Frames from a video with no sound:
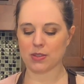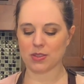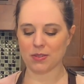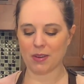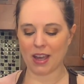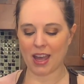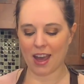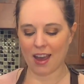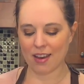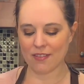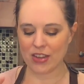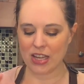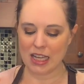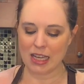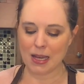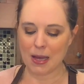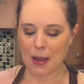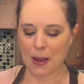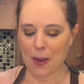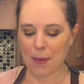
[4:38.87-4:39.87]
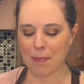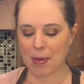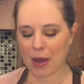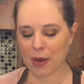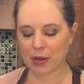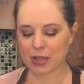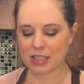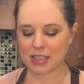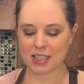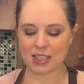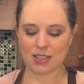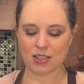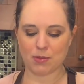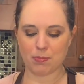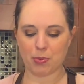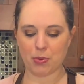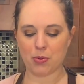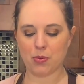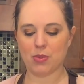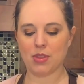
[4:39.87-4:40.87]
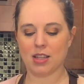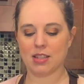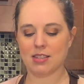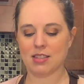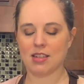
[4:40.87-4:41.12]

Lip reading: So I have about a teaspoon that's